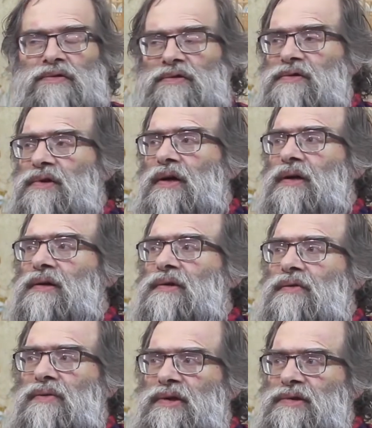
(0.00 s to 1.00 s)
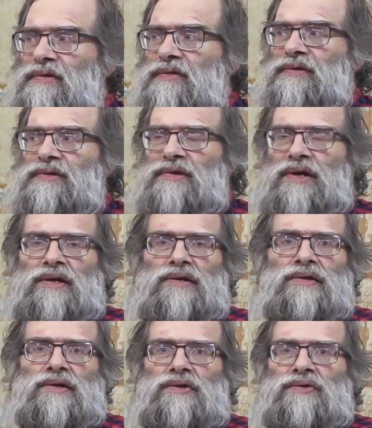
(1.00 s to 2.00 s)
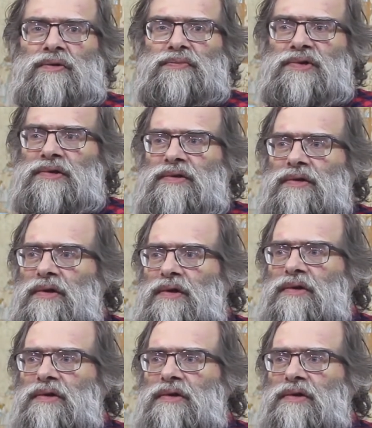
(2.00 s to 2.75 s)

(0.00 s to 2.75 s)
Just like in the West, Christianity adopted